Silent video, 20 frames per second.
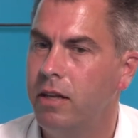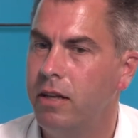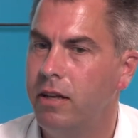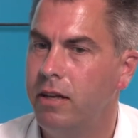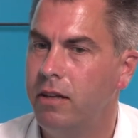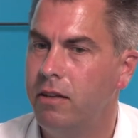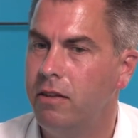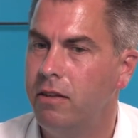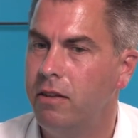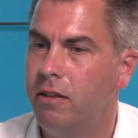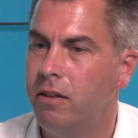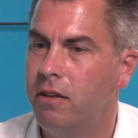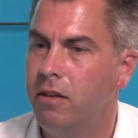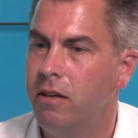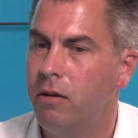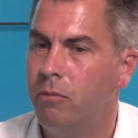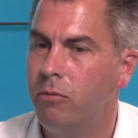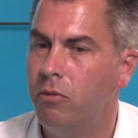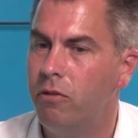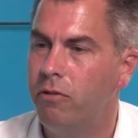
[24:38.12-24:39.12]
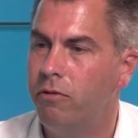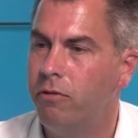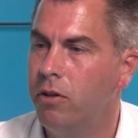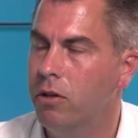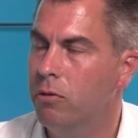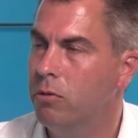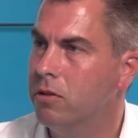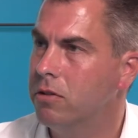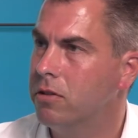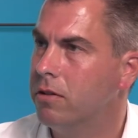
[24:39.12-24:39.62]
the number of
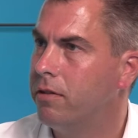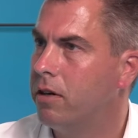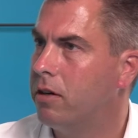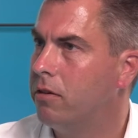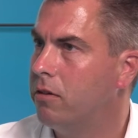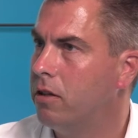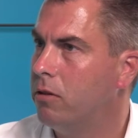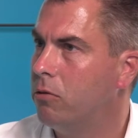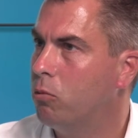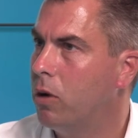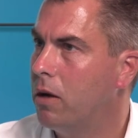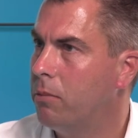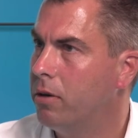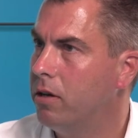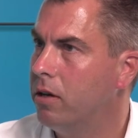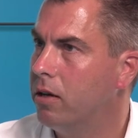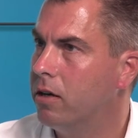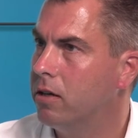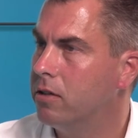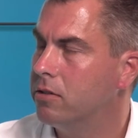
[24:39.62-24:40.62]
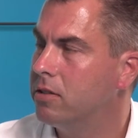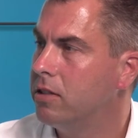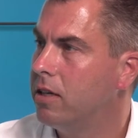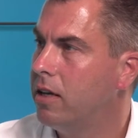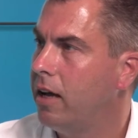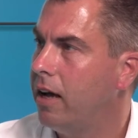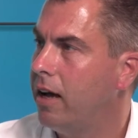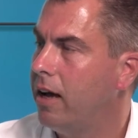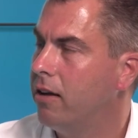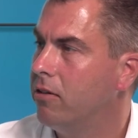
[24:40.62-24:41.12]
viewers of our webinars
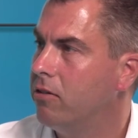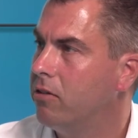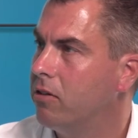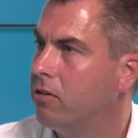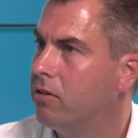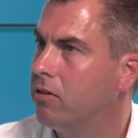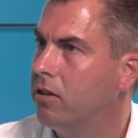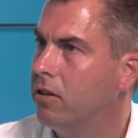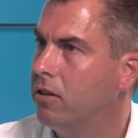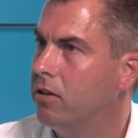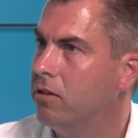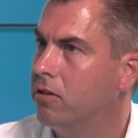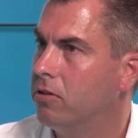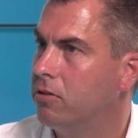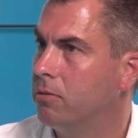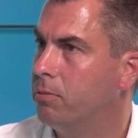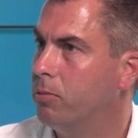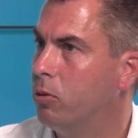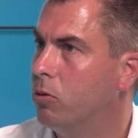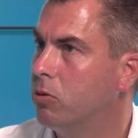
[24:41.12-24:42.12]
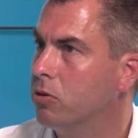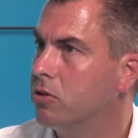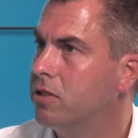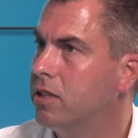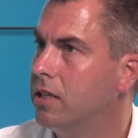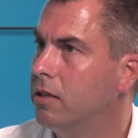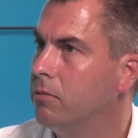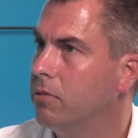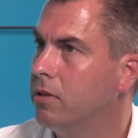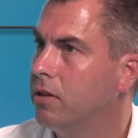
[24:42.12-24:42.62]
and just the support
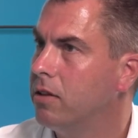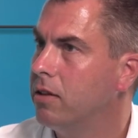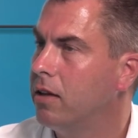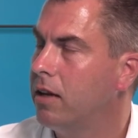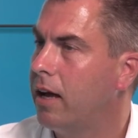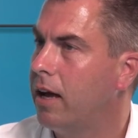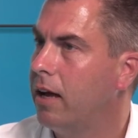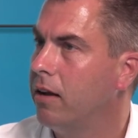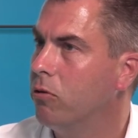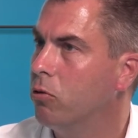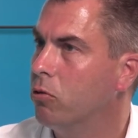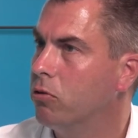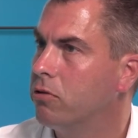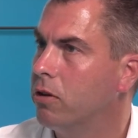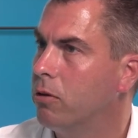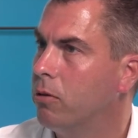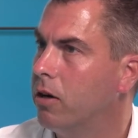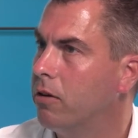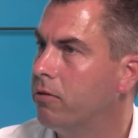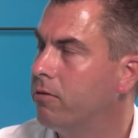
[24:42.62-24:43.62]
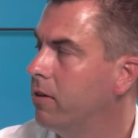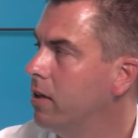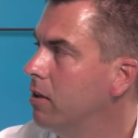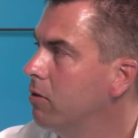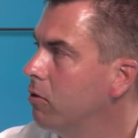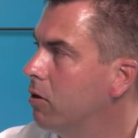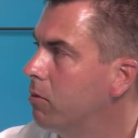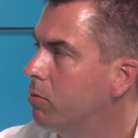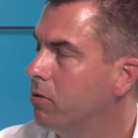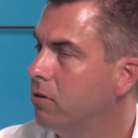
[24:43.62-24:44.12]
team and also our
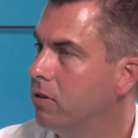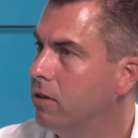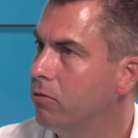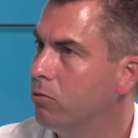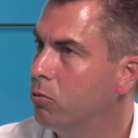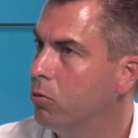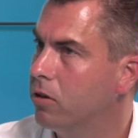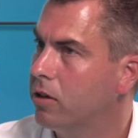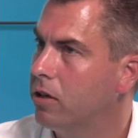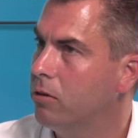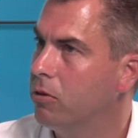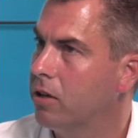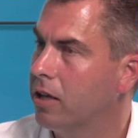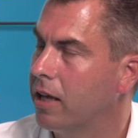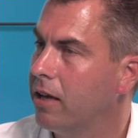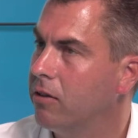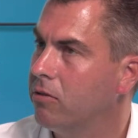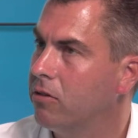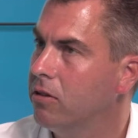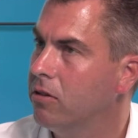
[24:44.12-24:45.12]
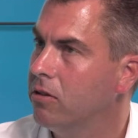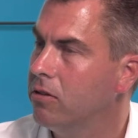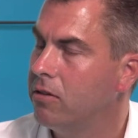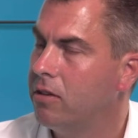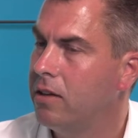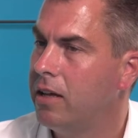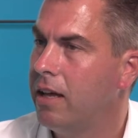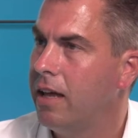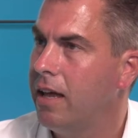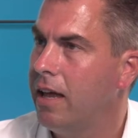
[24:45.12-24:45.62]
field operatives working with
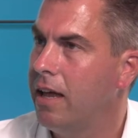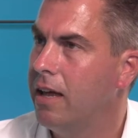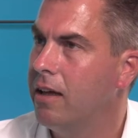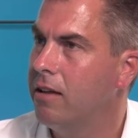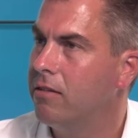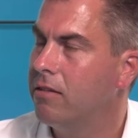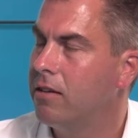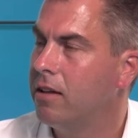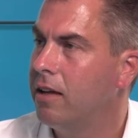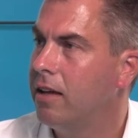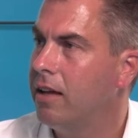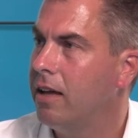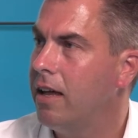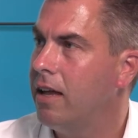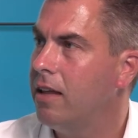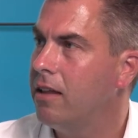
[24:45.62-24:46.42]
accountants is,